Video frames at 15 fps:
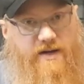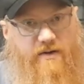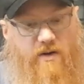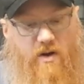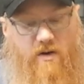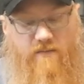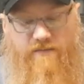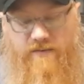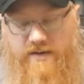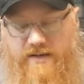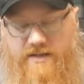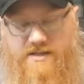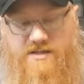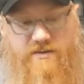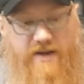to go.
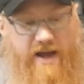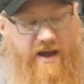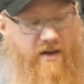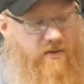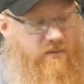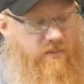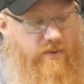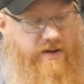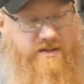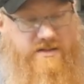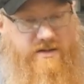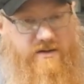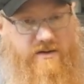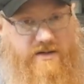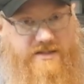Hopefully, so now we can
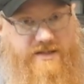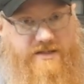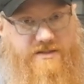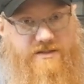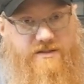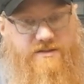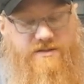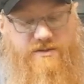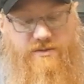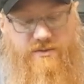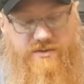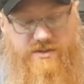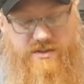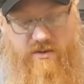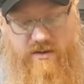turn our attention to
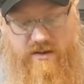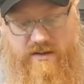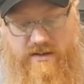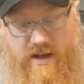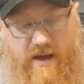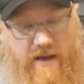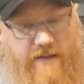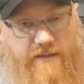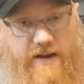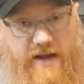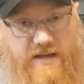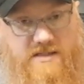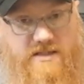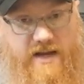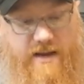start the
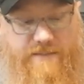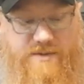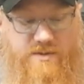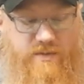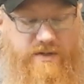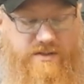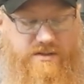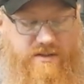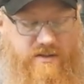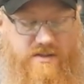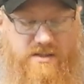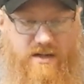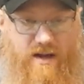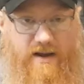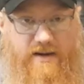next steps, which
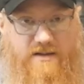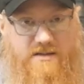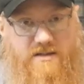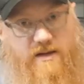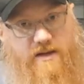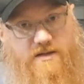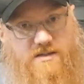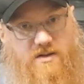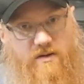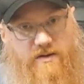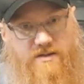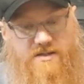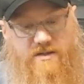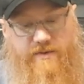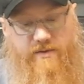looks like installing
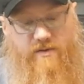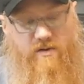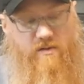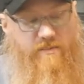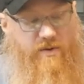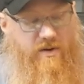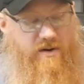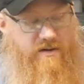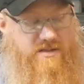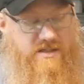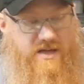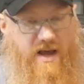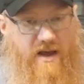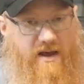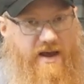some of the chrome
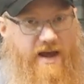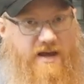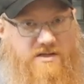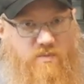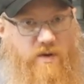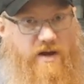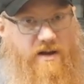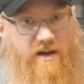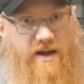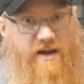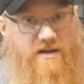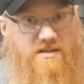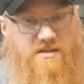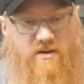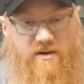parts, as well
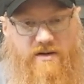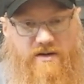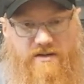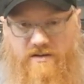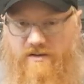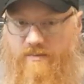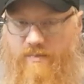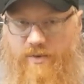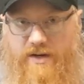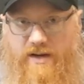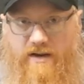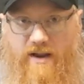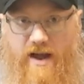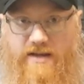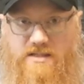as starting to put
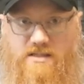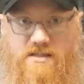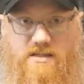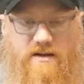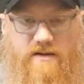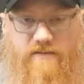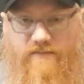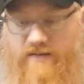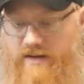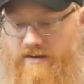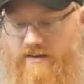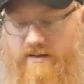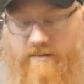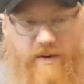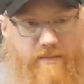in lights and stuff
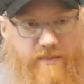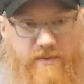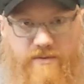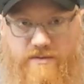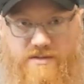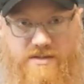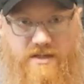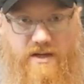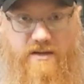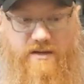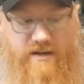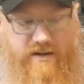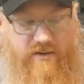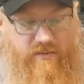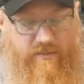in the bumpers and
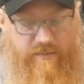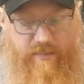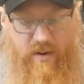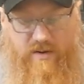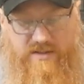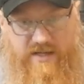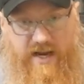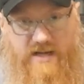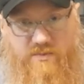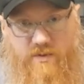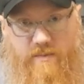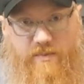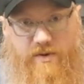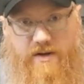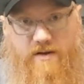you know parts as we're
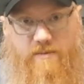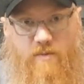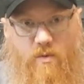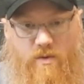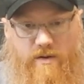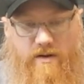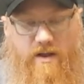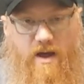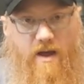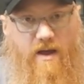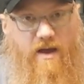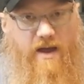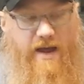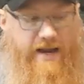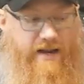putting them on,
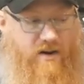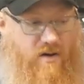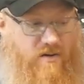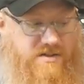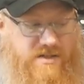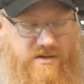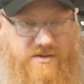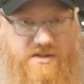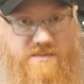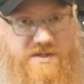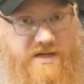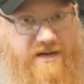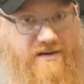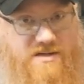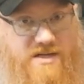and also some
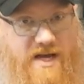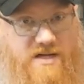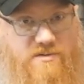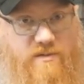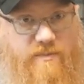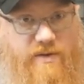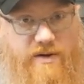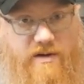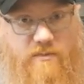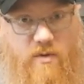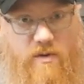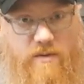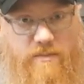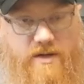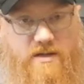stickers as we're putting them
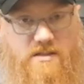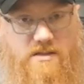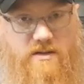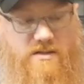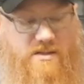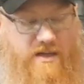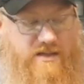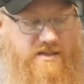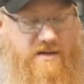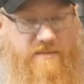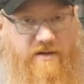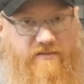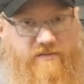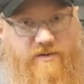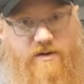on because it looks like some
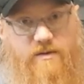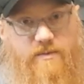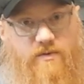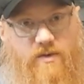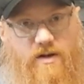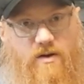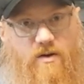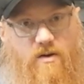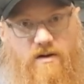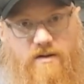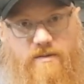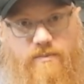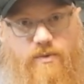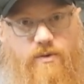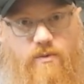of them are going to be really hard to
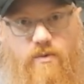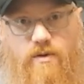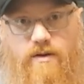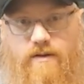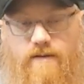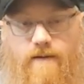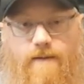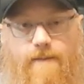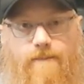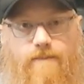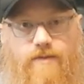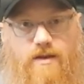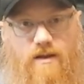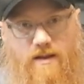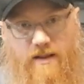put on
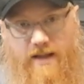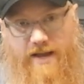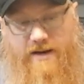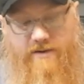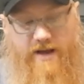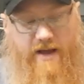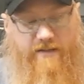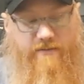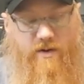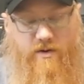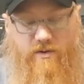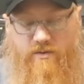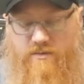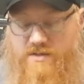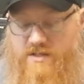later down the
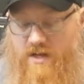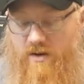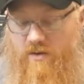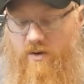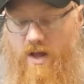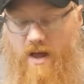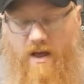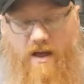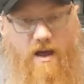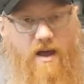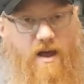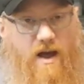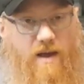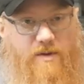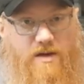road. So
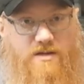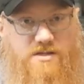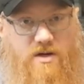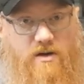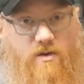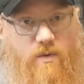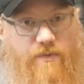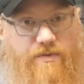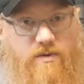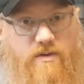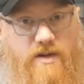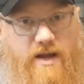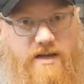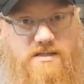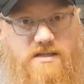I'm going to start going through the
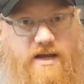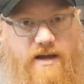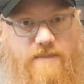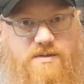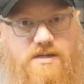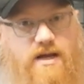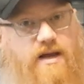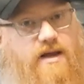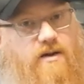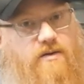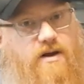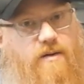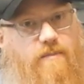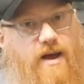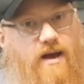next steps, and I'll
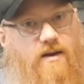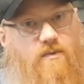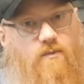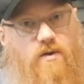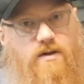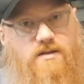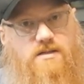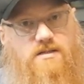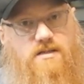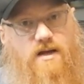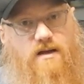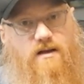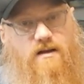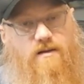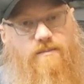come back once
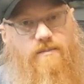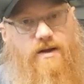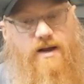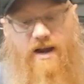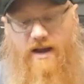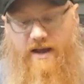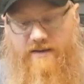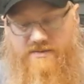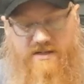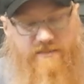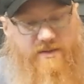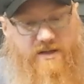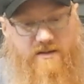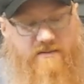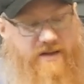um, I kind of have
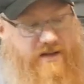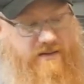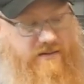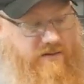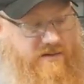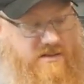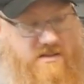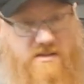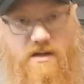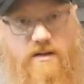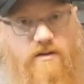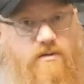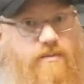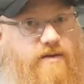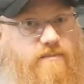something that looks a
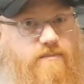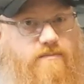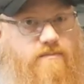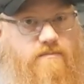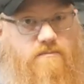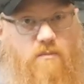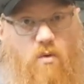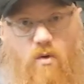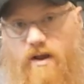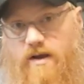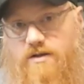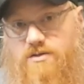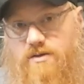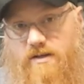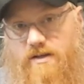little bit more like a
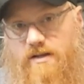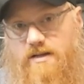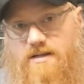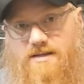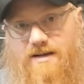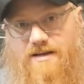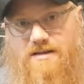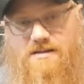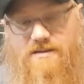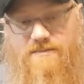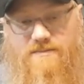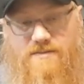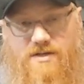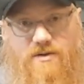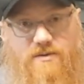truck than this does.
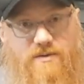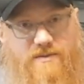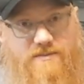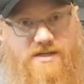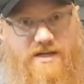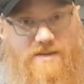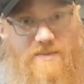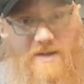So, see you in a